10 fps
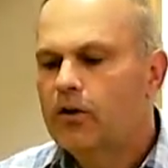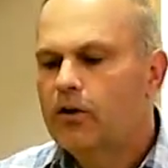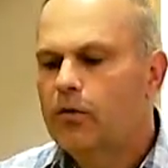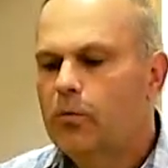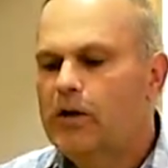
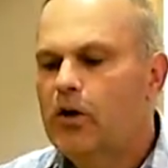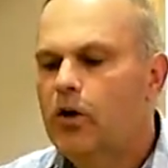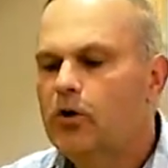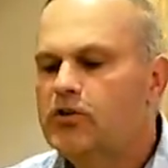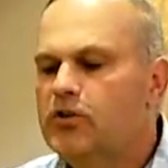Could we
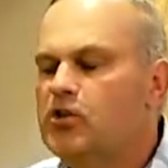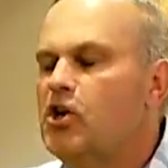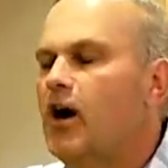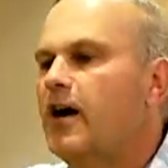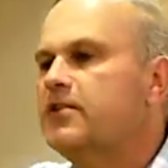go to
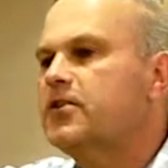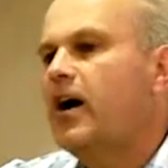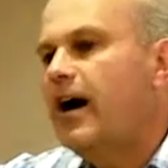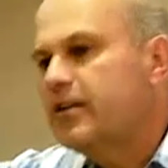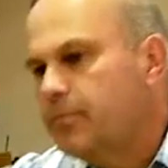John's
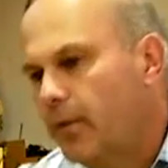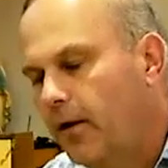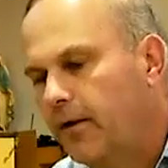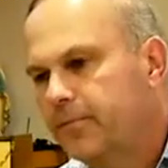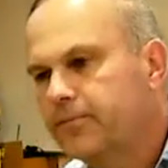Gospel?
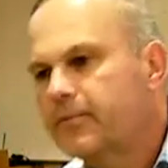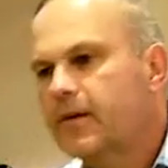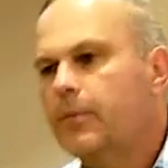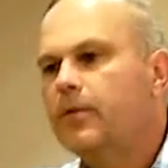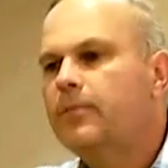A
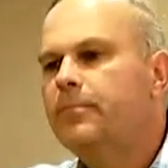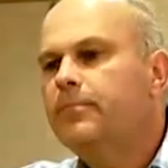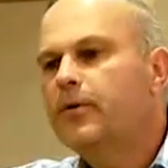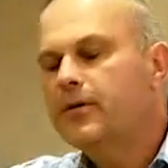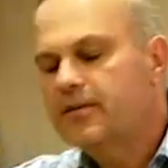couple
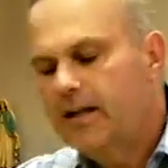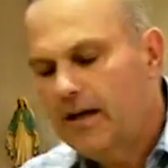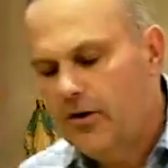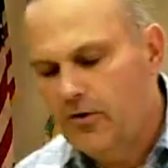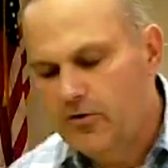books
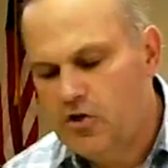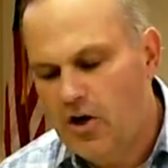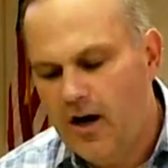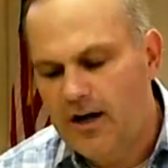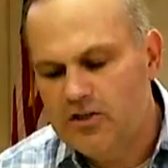later.
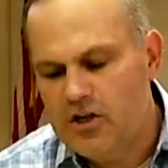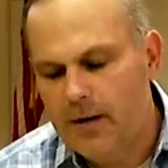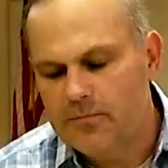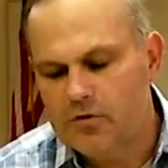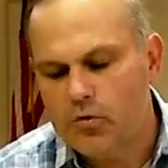John
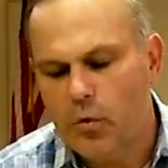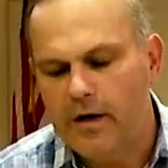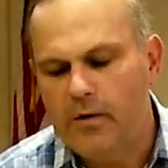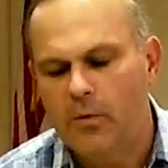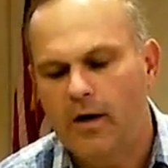chapter
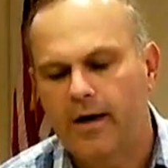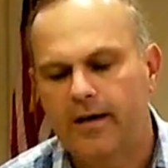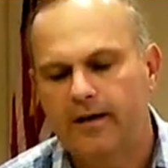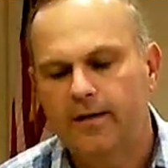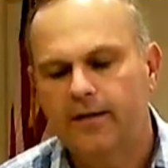
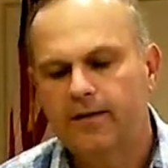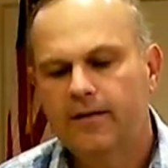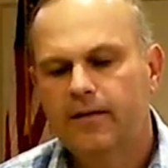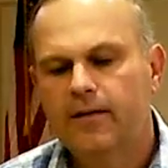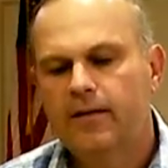21,
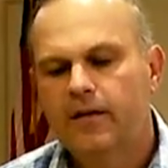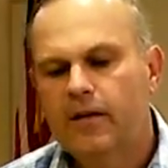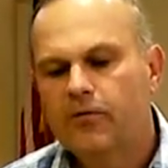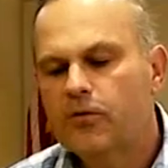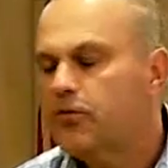
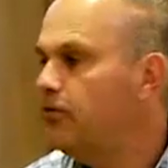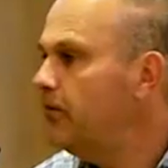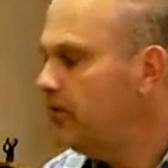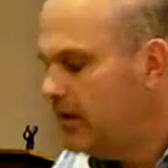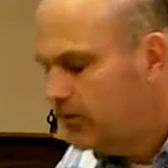verse
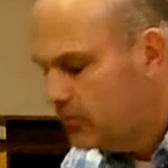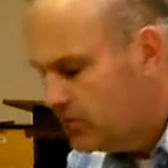15 through